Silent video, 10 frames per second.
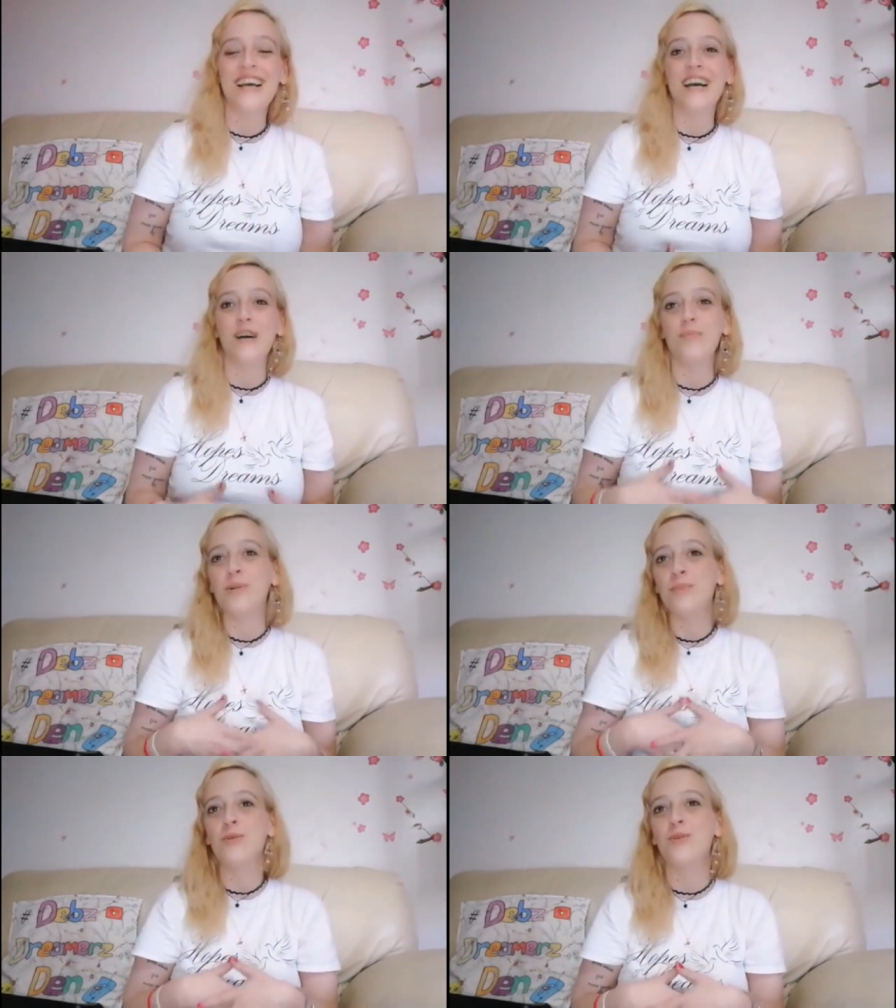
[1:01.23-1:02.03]
I uh,
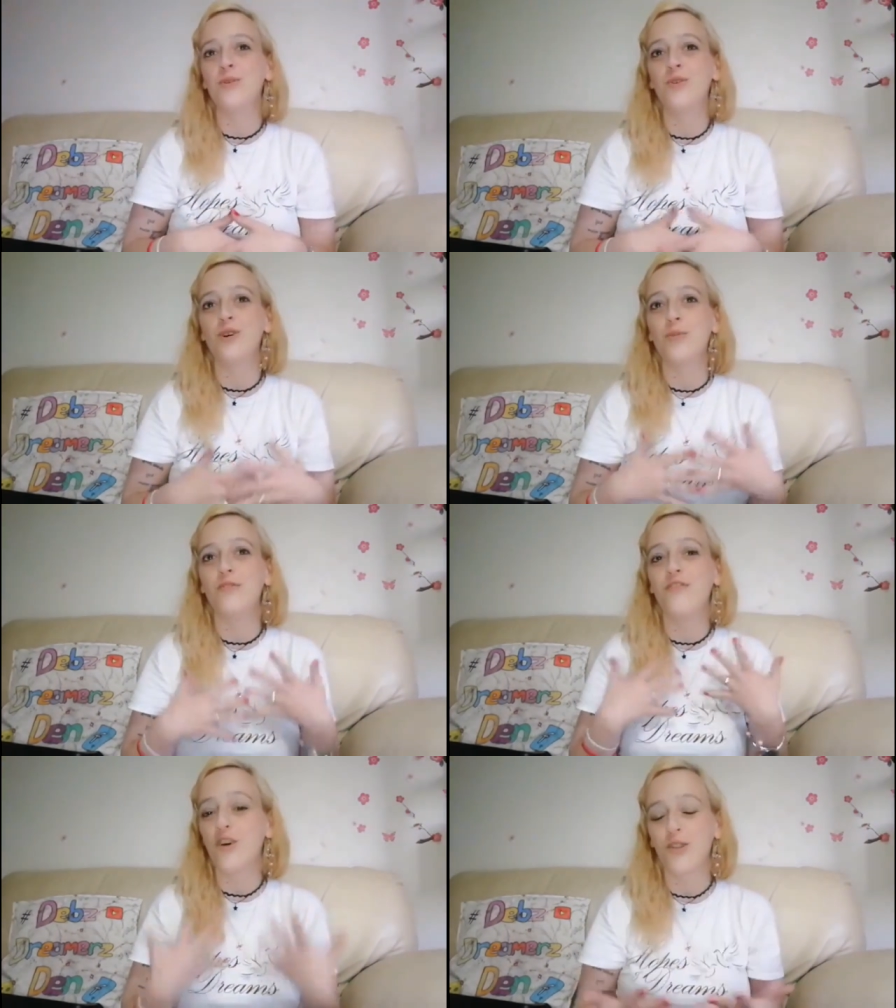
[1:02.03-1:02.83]
promote
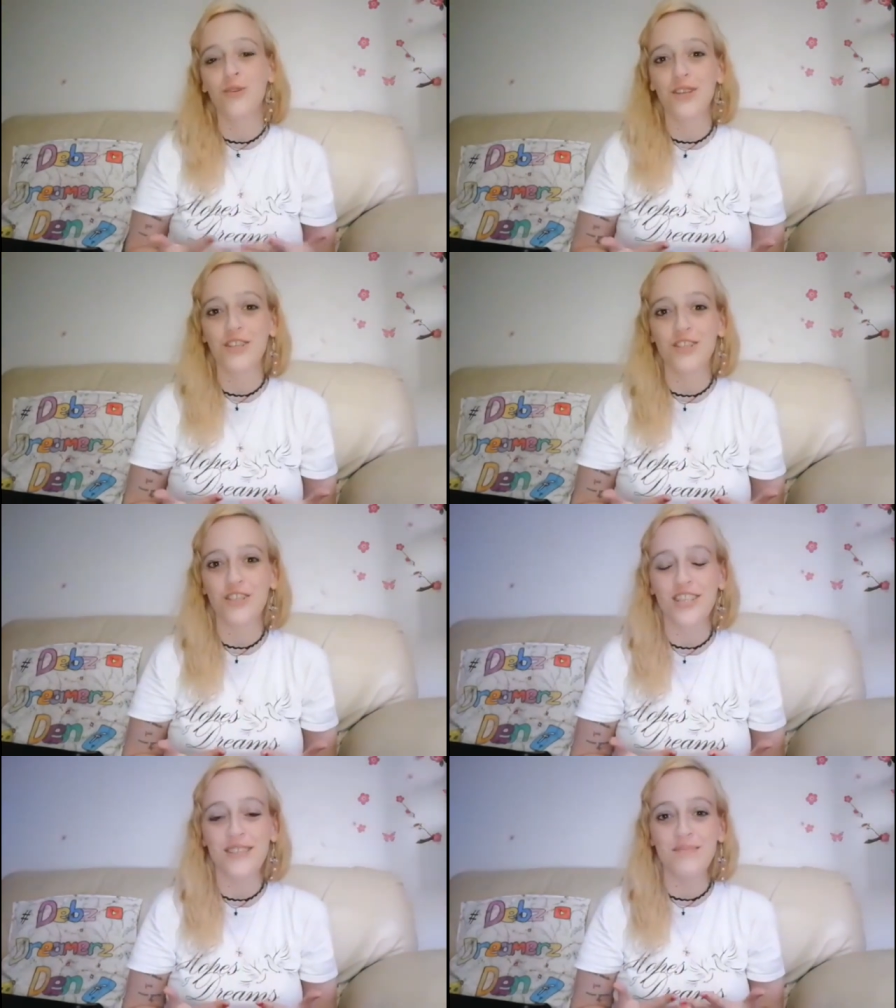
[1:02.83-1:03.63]
following your
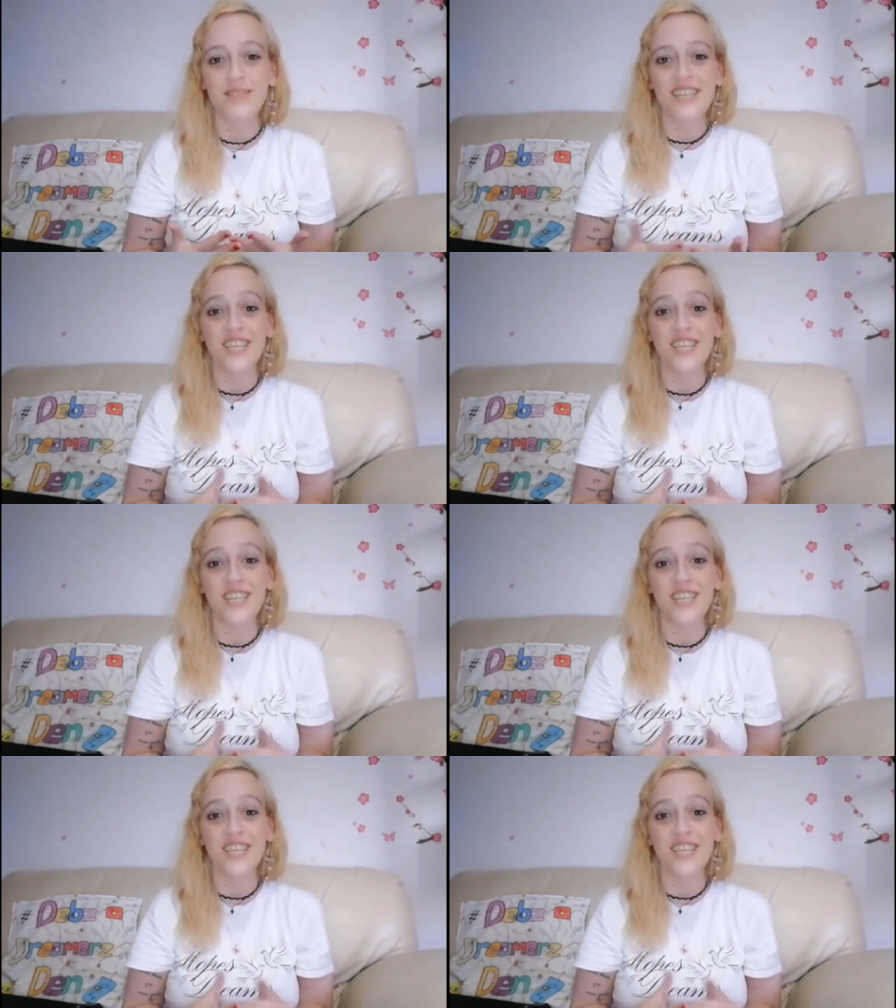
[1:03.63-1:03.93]
dreams